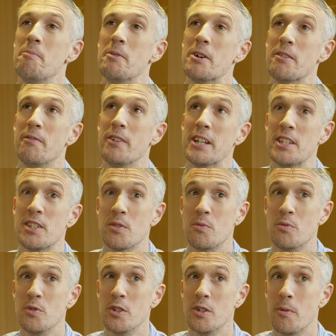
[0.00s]
My advice
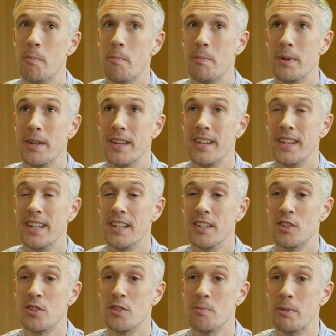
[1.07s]
would be
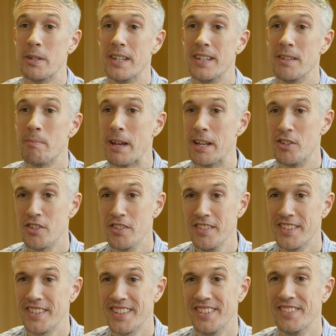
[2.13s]
to be
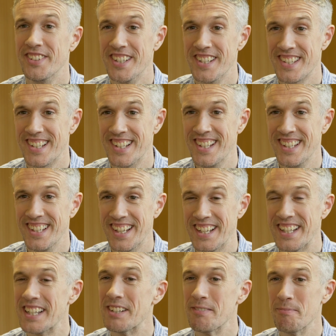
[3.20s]
patient, firstly.
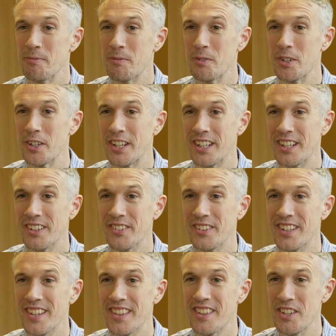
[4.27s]
Um, working
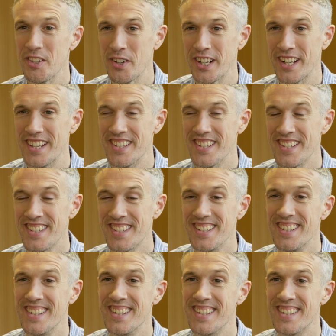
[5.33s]
with UN
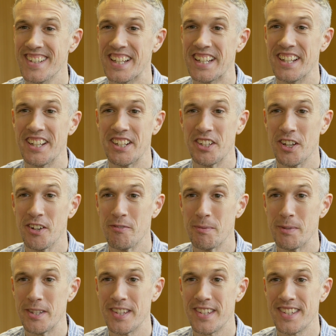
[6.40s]
agencies and, and
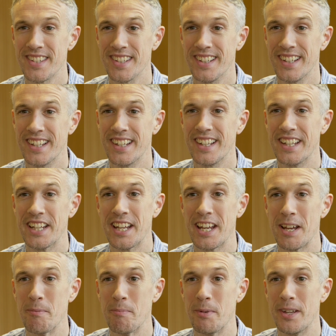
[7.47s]
governments, uh, it
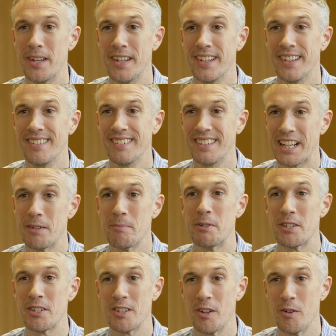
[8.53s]
can be, can be
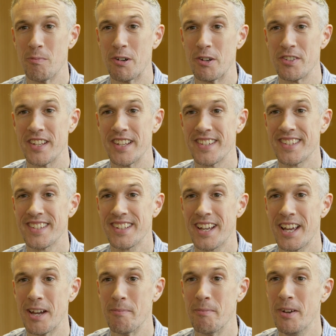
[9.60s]
a slow process.
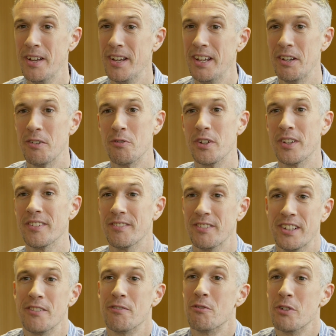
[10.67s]
Um, we,
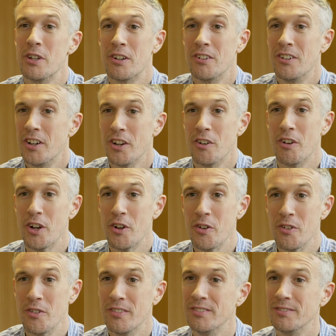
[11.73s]
if we are on our
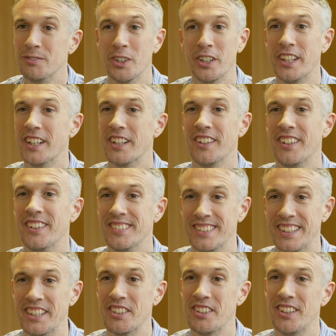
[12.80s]
own, working in our,
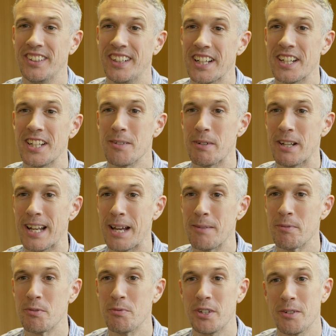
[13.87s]
in our academic
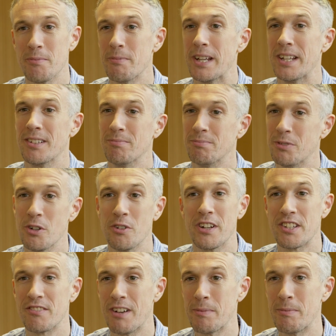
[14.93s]
labs, we can make
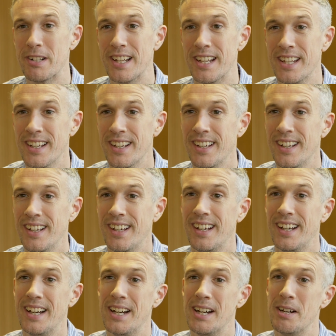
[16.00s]
progress rapidly,
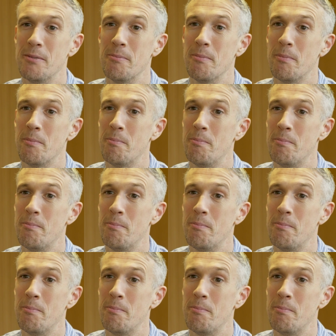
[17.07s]
um,